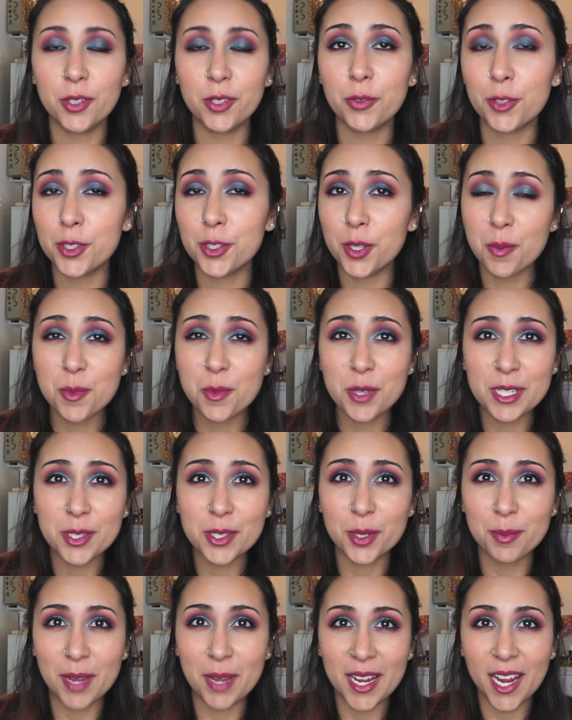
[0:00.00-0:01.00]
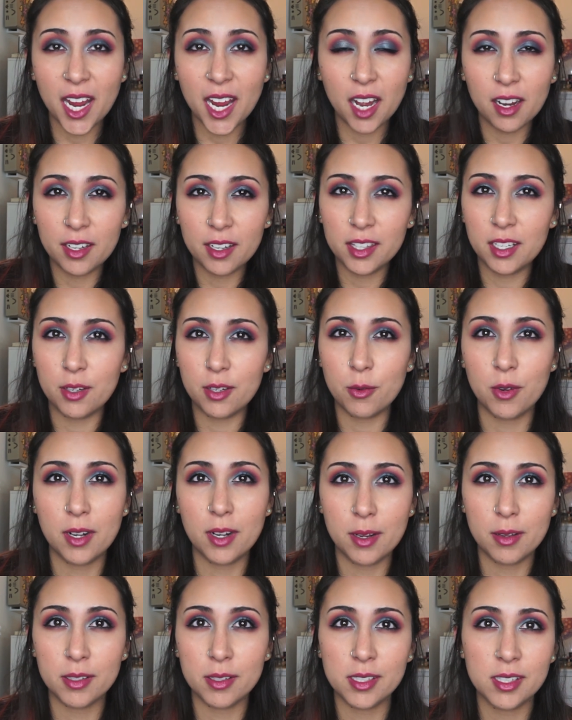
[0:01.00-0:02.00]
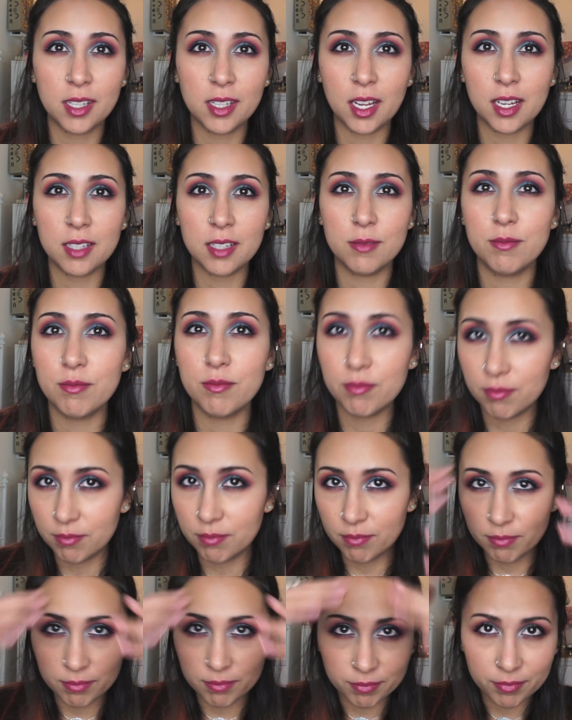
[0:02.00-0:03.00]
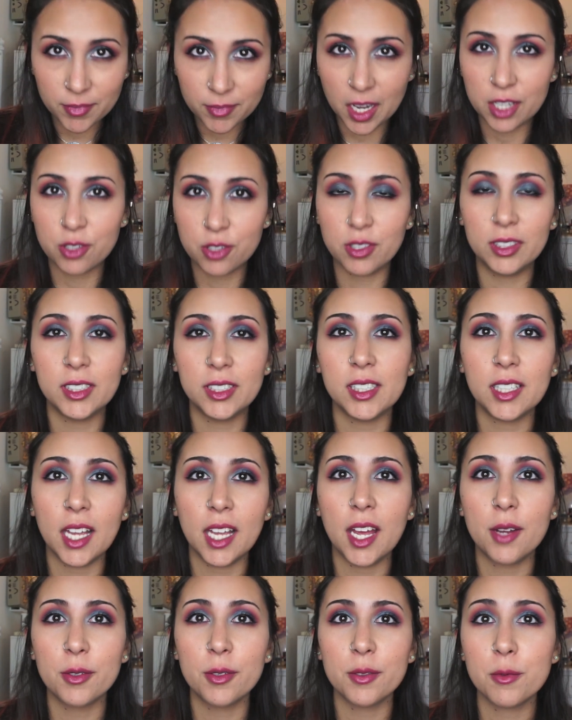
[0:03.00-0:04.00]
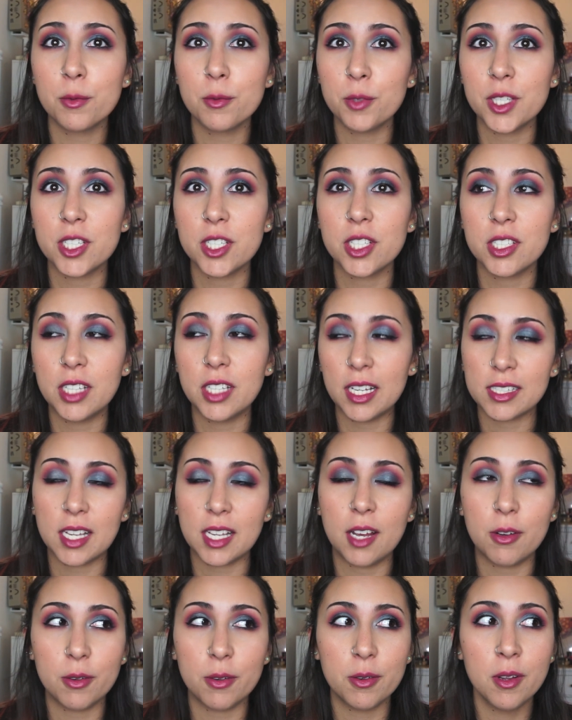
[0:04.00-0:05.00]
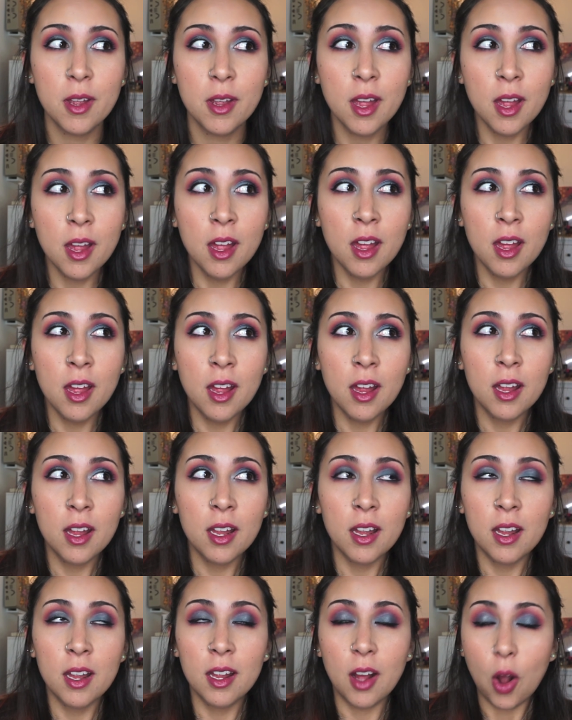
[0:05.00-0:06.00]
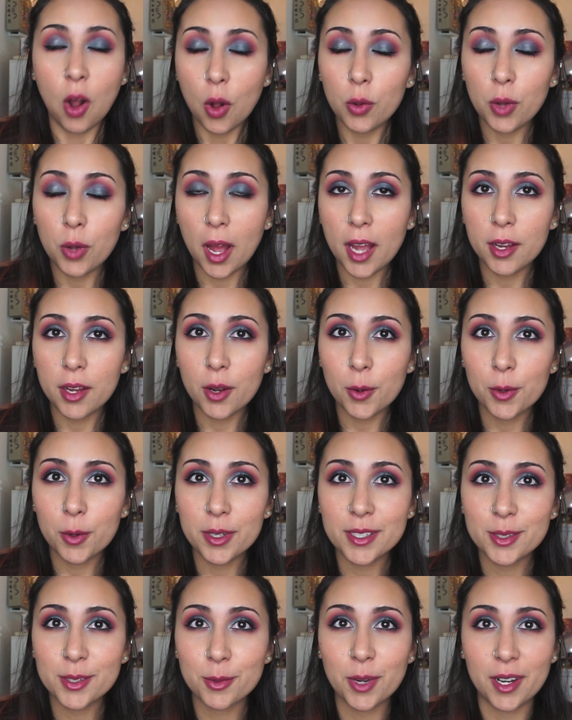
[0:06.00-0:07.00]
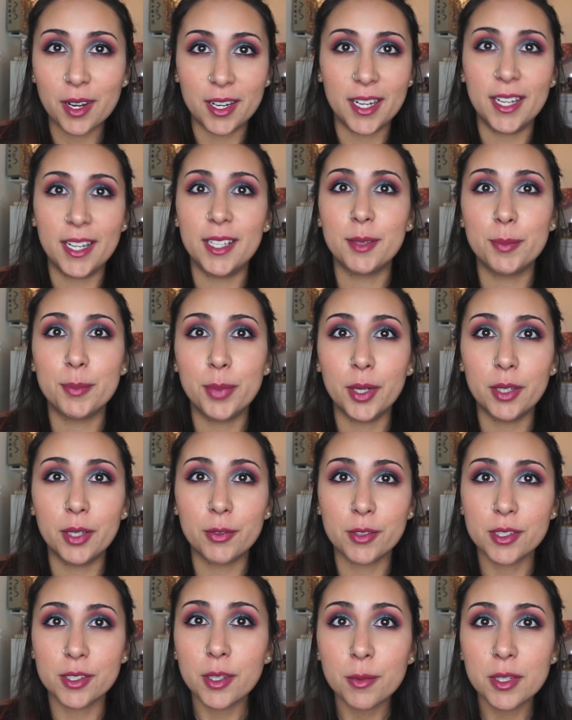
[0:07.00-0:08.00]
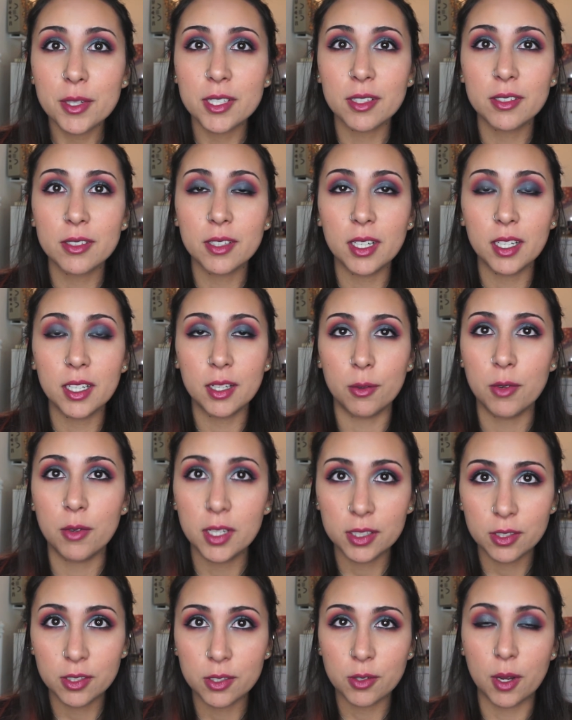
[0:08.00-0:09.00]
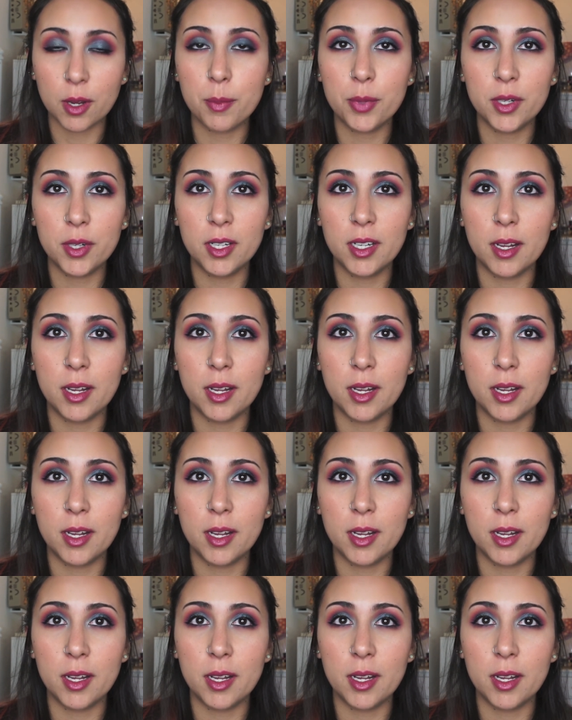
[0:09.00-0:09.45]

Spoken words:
For some reason my hair didn't want to stay naturally down, which that's how I always wear it, but for some reason today I didn't want to, so I put it